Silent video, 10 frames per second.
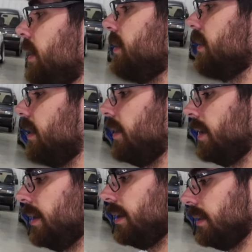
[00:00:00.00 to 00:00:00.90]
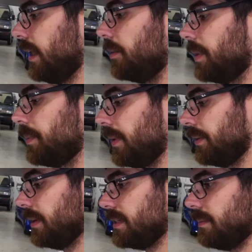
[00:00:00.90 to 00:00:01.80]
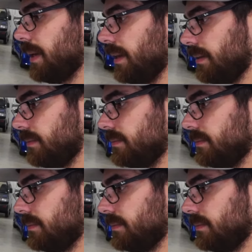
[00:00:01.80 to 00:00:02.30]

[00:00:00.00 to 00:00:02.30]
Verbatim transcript: So a lot of people underestimate